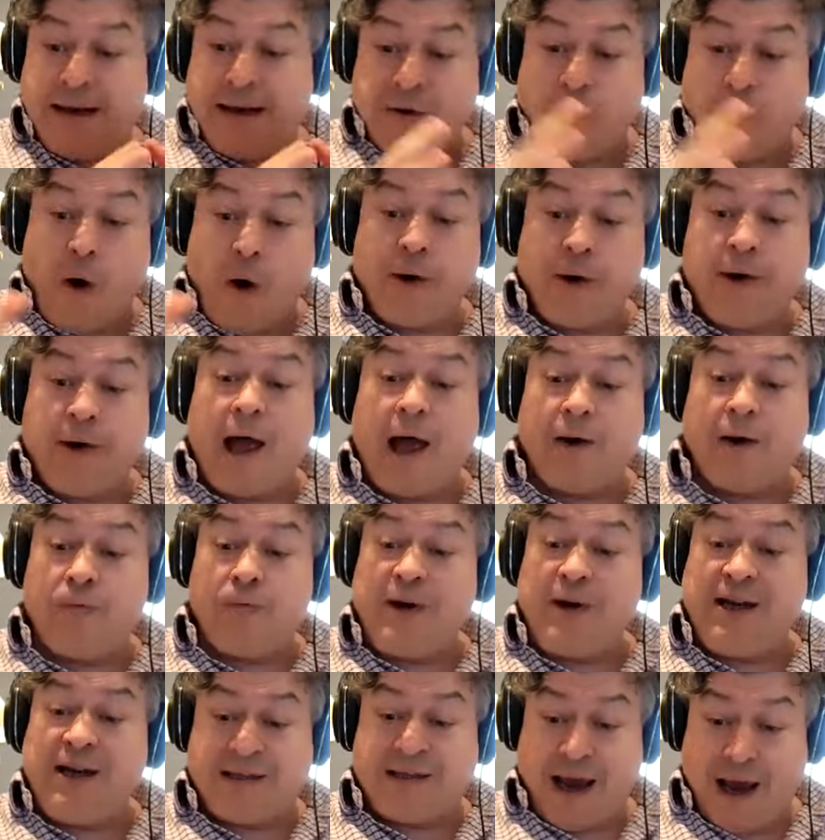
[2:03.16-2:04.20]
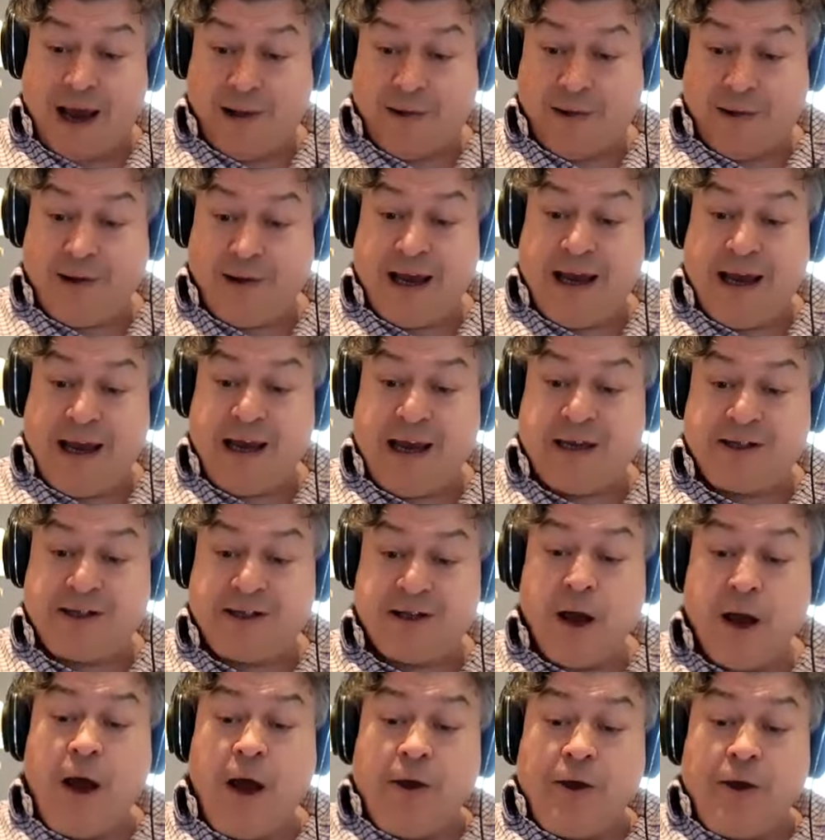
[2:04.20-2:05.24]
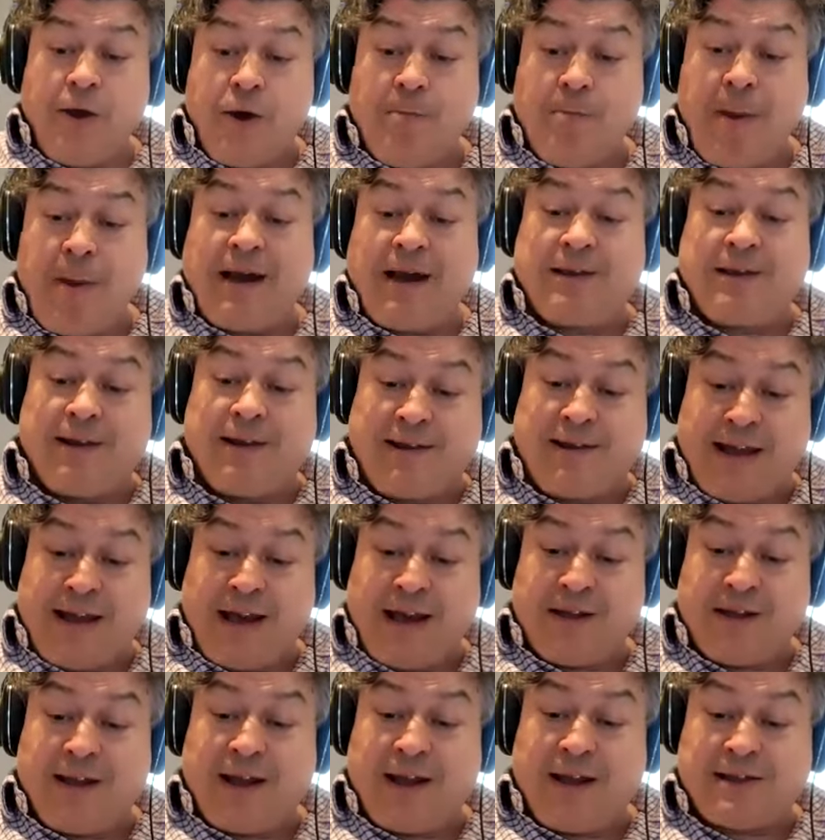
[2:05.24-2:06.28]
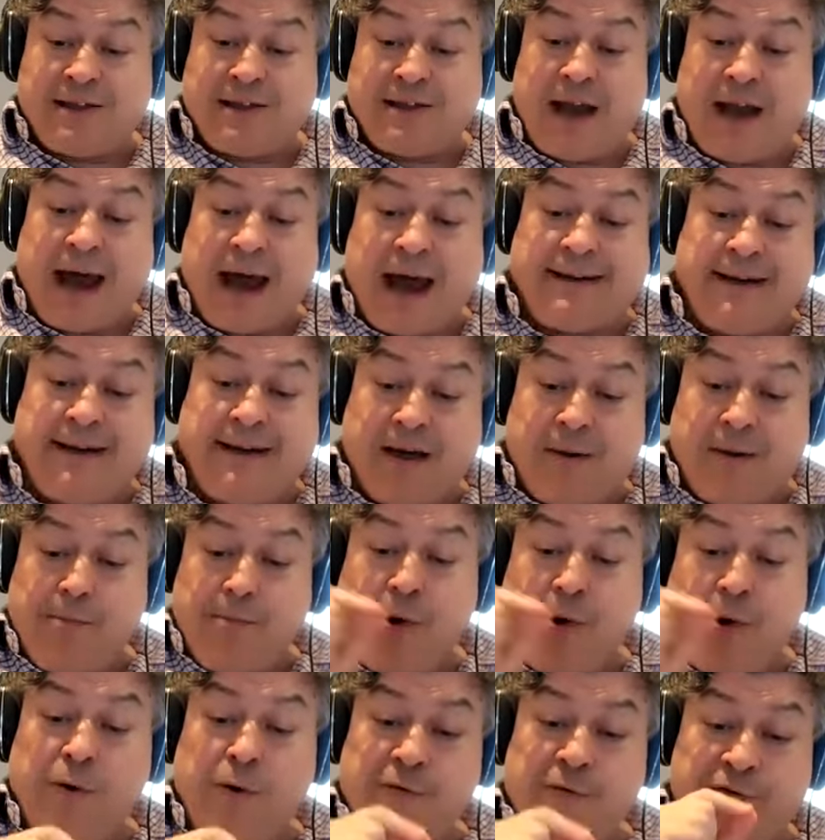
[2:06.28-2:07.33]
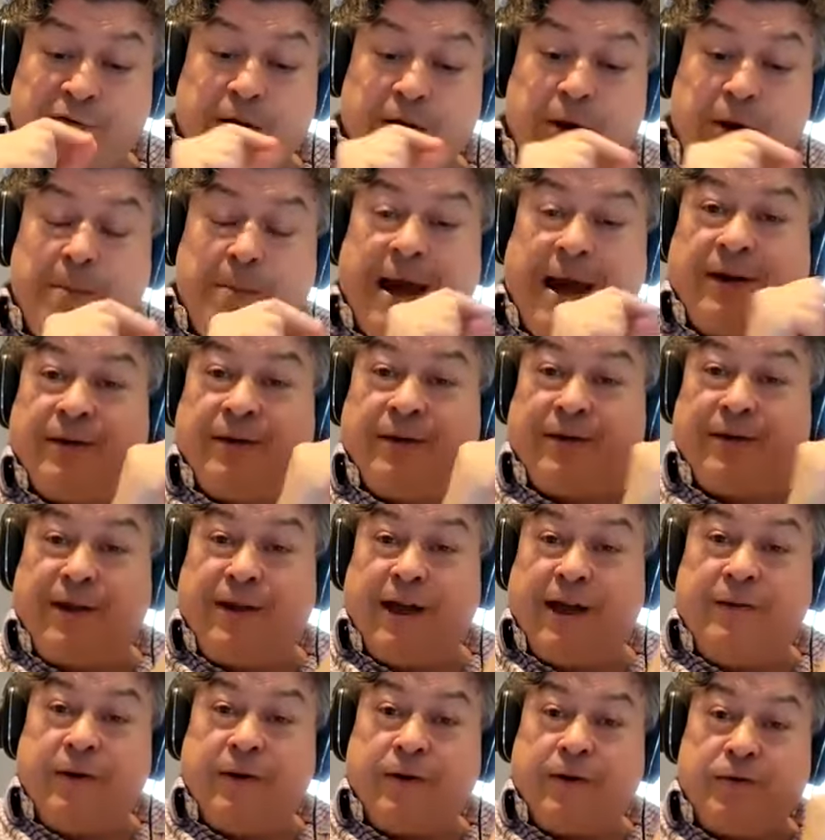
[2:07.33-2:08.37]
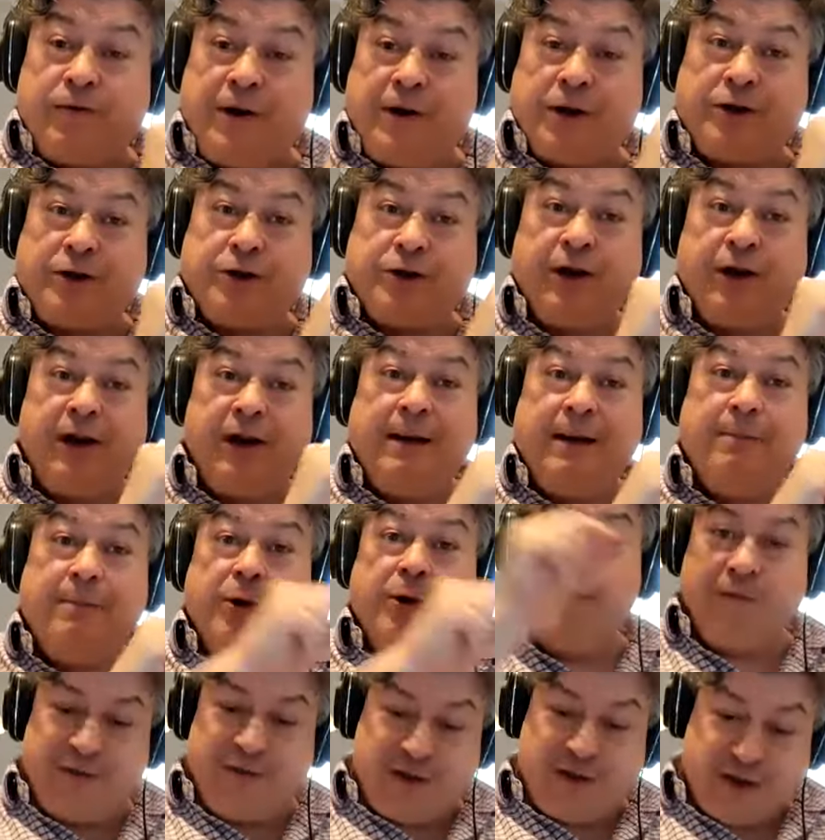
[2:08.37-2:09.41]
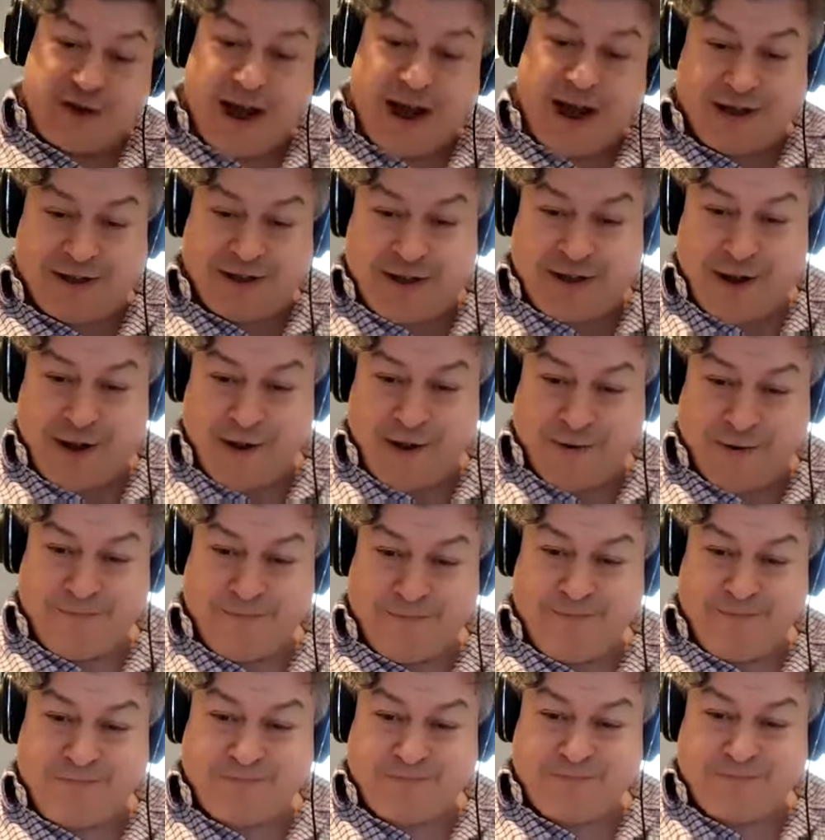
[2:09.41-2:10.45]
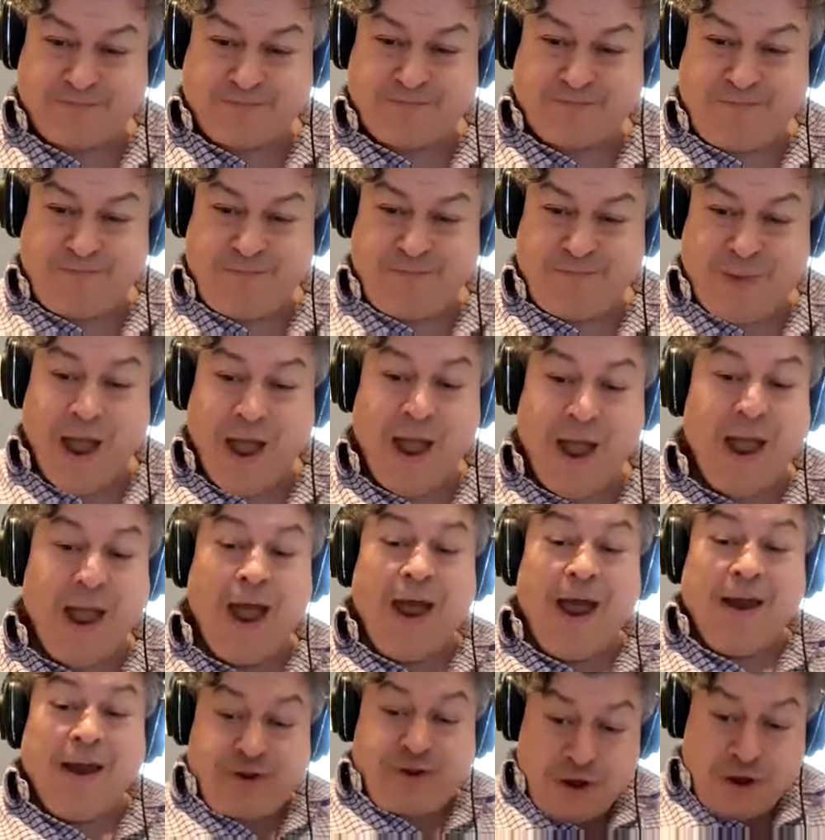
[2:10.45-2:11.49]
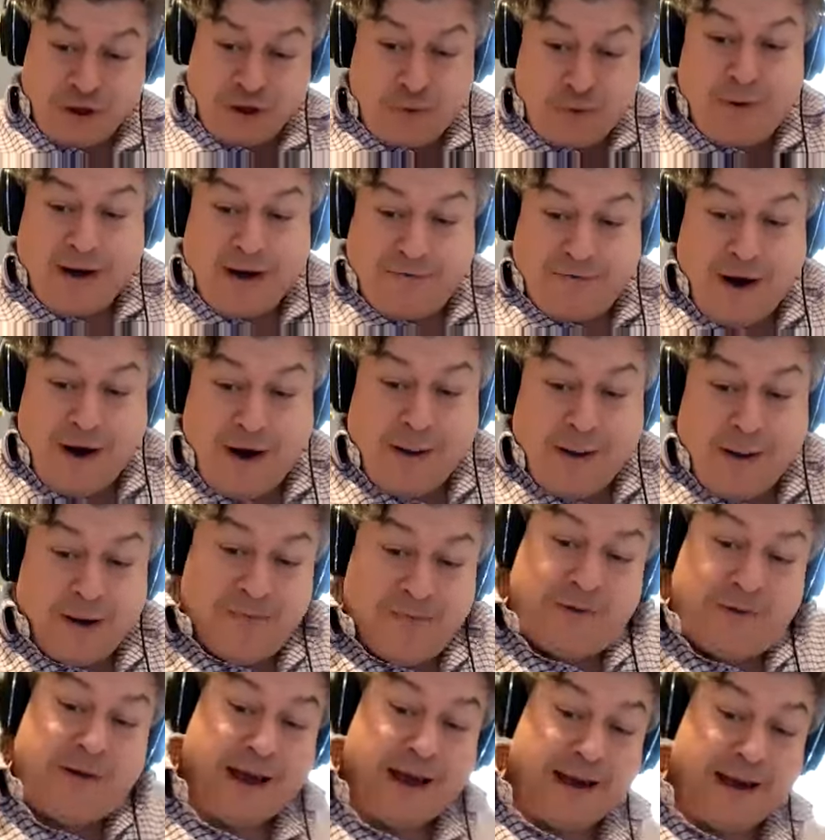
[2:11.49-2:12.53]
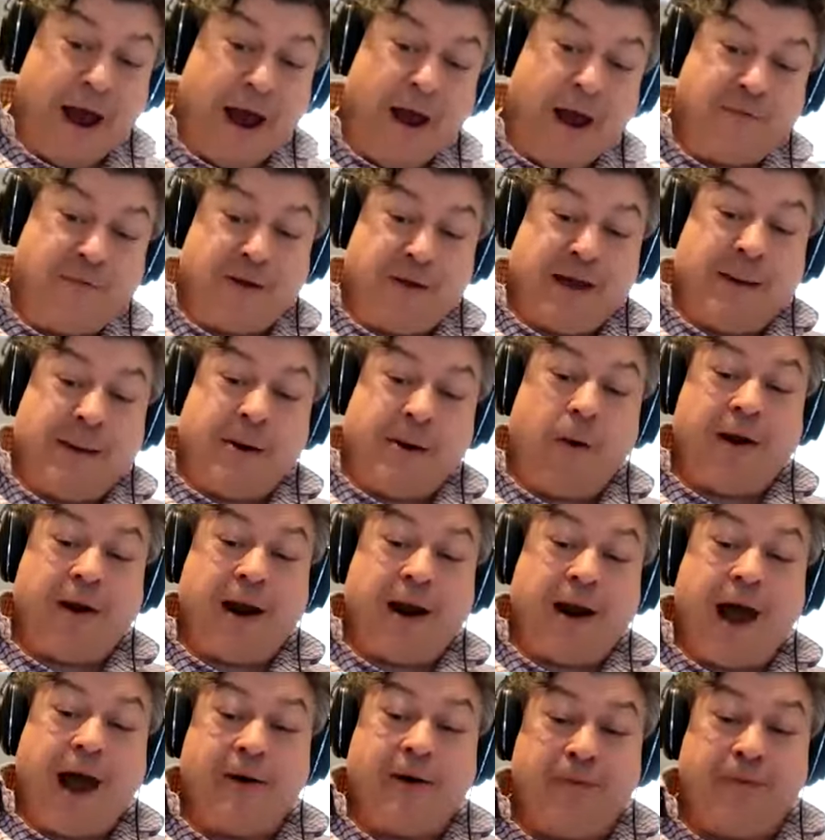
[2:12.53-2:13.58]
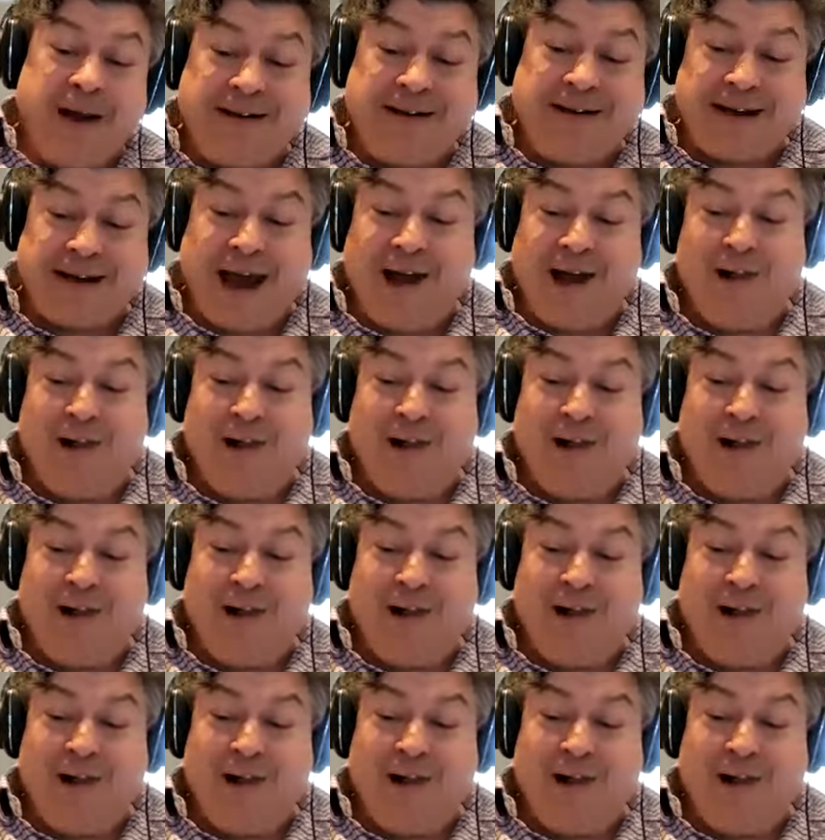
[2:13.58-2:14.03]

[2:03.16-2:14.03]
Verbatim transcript: online retail is you make the thing that's static move, and you make the thing that traditionally moves stay still. It's just a reframing of the thing. Now, if you think about online retail,